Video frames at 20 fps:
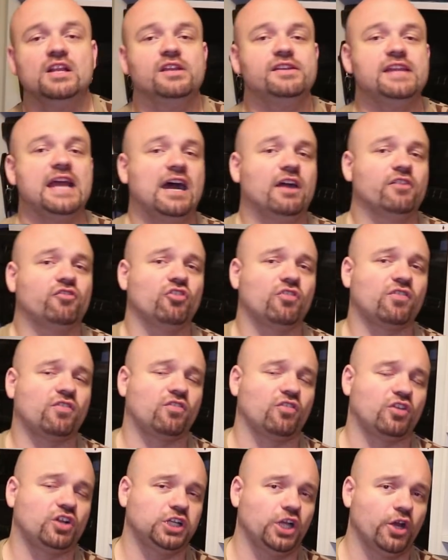Now, just
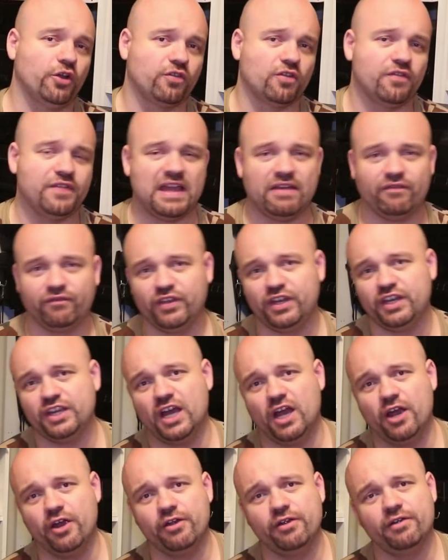to close on that
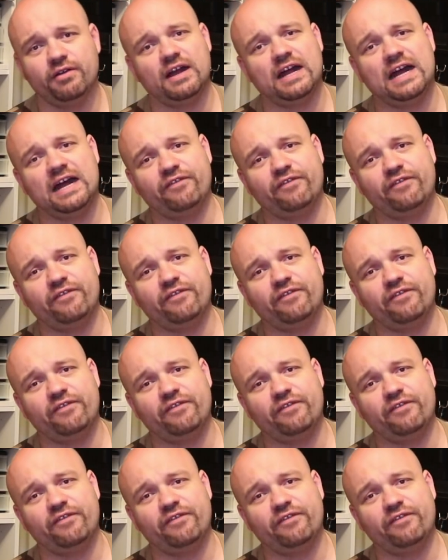video,